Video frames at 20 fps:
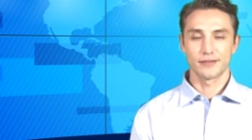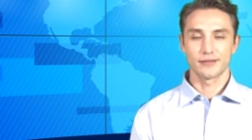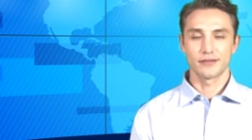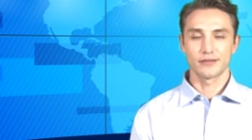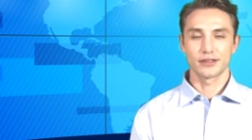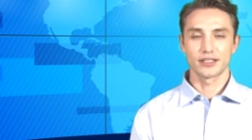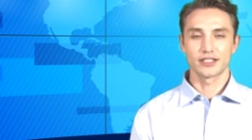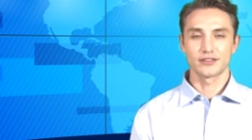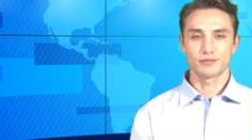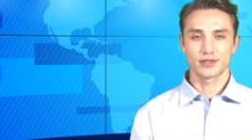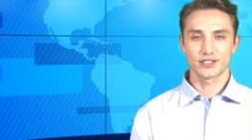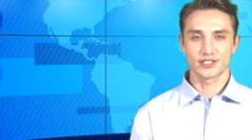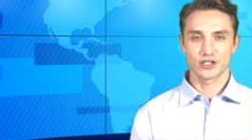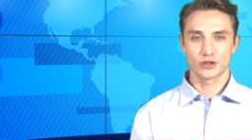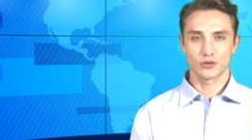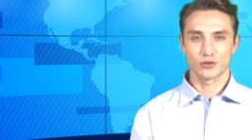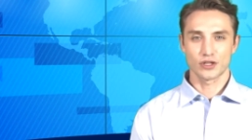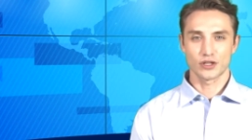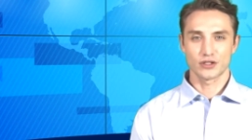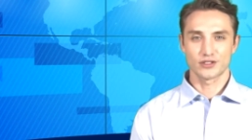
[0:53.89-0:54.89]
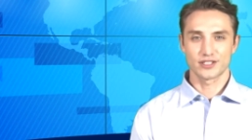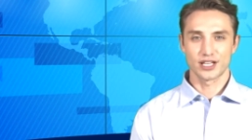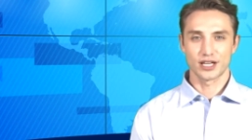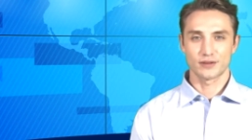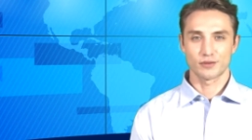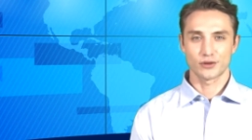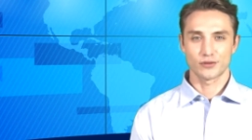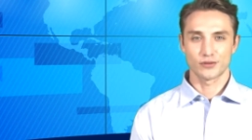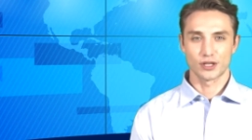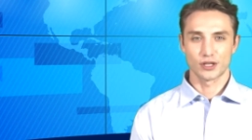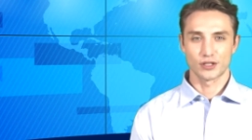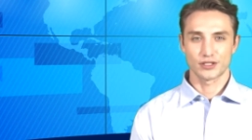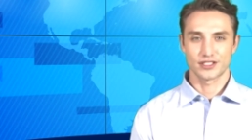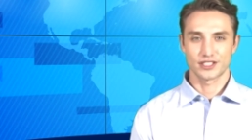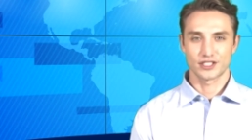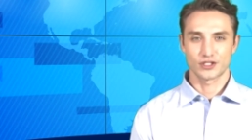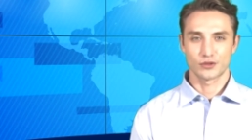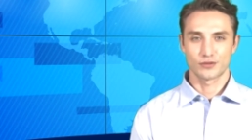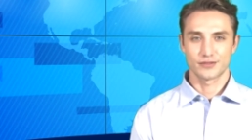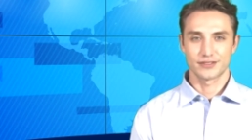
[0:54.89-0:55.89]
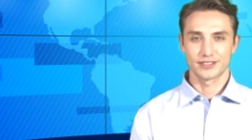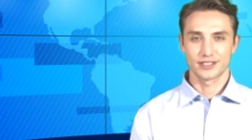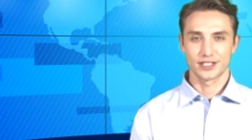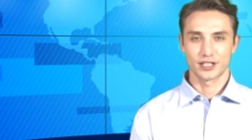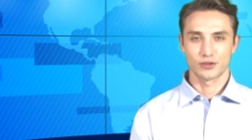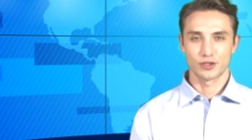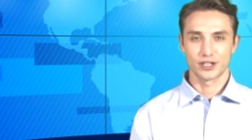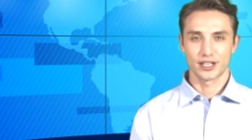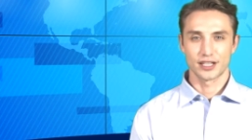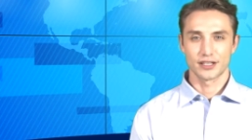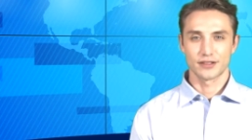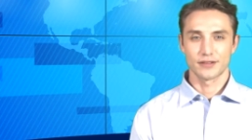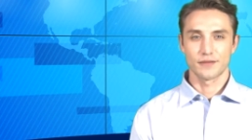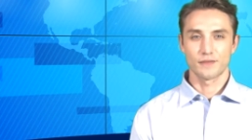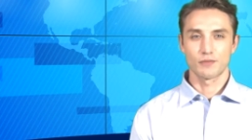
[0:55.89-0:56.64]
these materials have a large surface area,